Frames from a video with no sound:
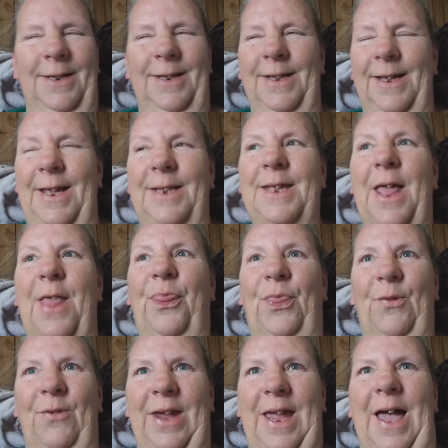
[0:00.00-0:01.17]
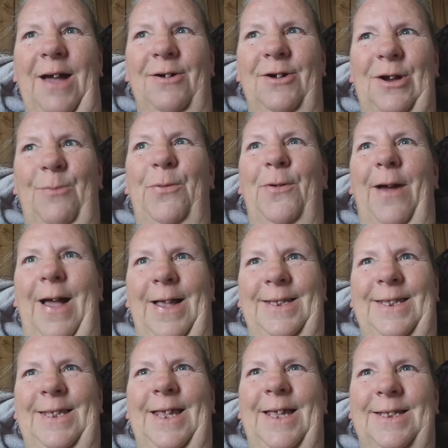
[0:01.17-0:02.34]
It's a 3-hour
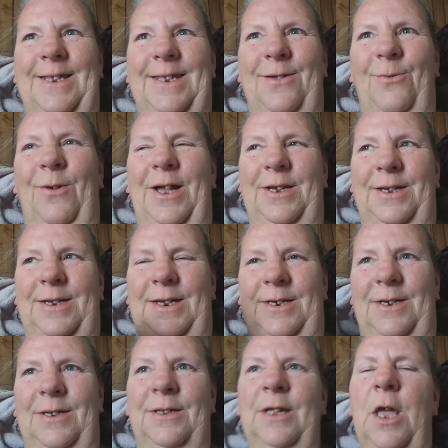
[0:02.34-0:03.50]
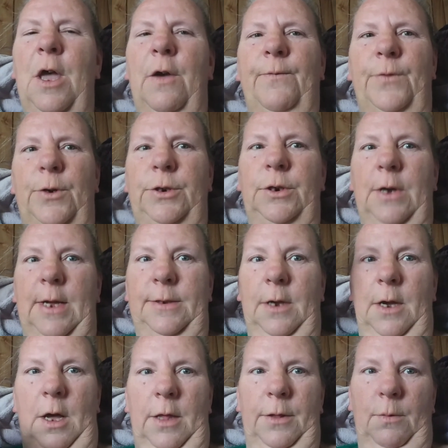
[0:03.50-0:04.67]
process to wash dishes. First you have to
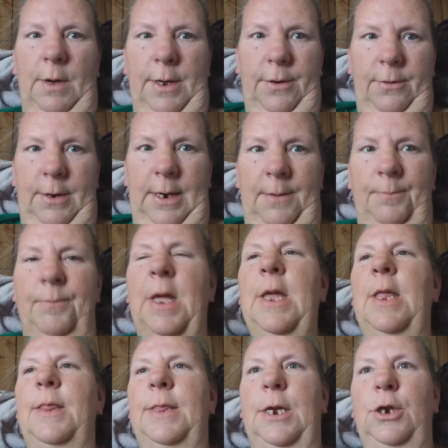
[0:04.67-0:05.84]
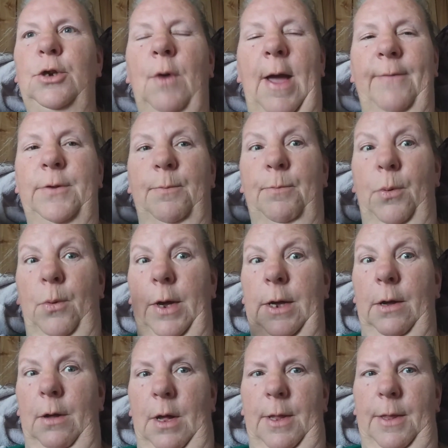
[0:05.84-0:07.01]
haul the water in. Then you have to boil
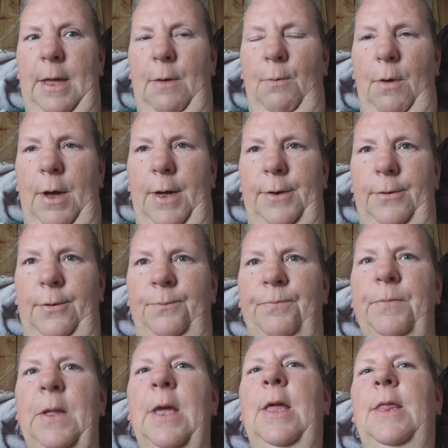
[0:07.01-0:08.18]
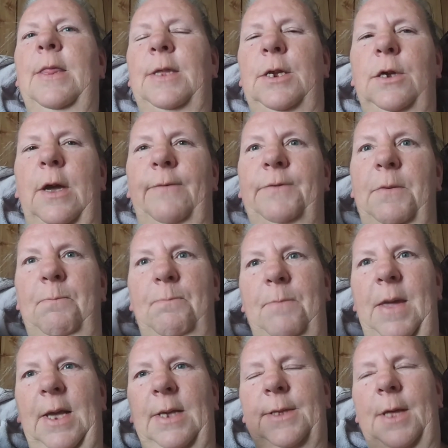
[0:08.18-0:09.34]
all that water. Then you have to
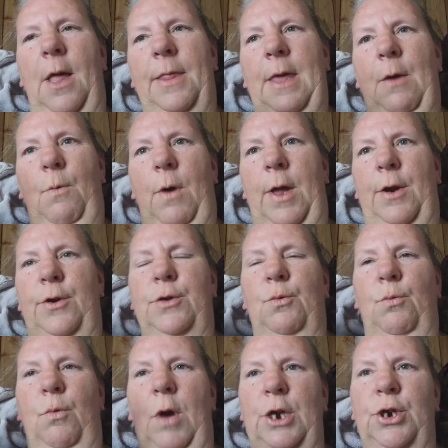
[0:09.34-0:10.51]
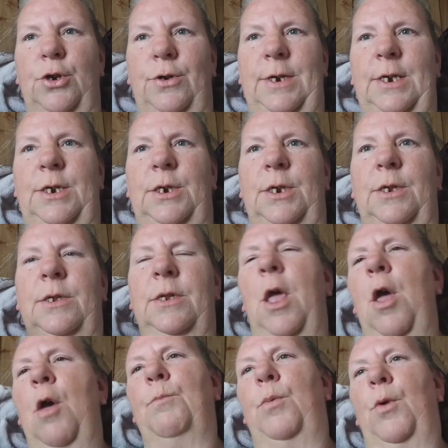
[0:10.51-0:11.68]
mix all that water to wash your dishes.
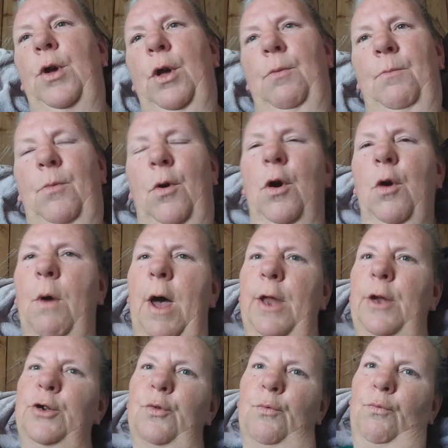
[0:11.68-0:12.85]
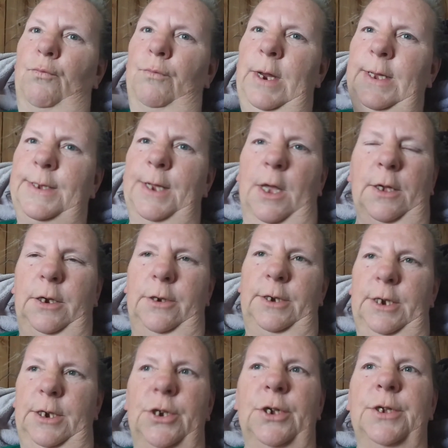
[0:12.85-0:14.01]
Boil more water to rinse all your
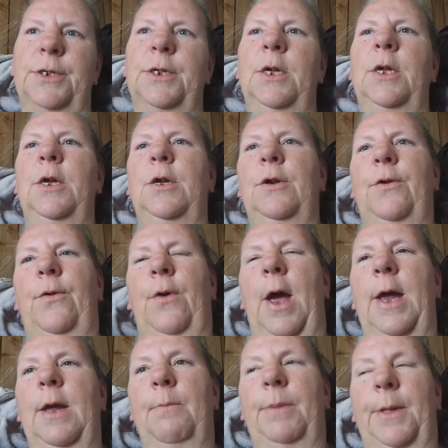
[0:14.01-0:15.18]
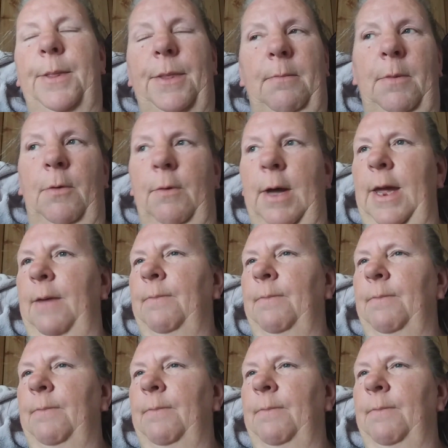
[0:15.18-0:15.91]
dishes. Dry and put them away.